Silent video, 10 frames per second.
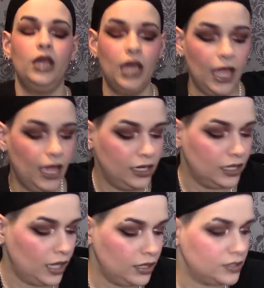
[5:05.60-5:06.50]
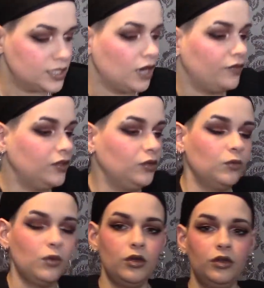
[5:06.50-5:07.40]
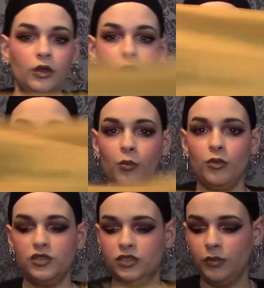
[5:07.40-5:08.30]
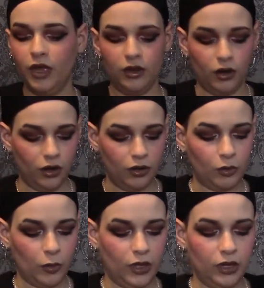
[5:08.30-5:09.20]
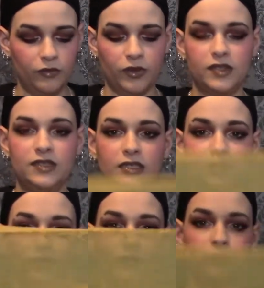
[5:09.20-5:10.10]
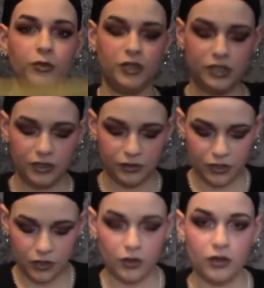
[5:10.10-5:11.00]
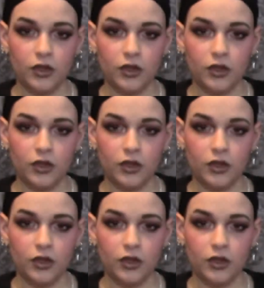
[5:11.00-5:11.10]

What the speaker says: any kind of scarf that you want. Most of mine are kind of a see-through material,